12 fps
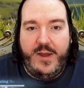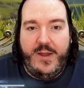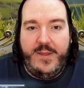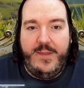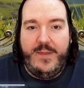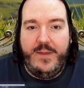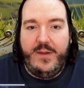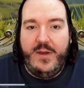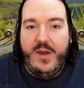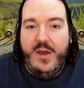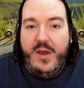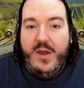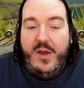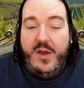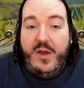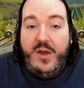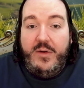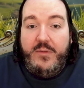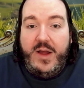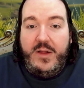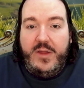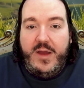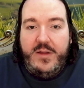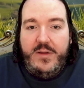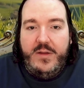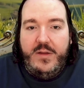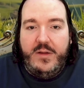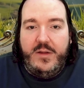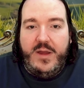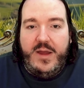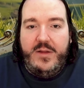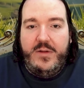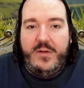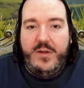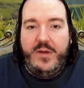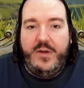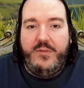And well, then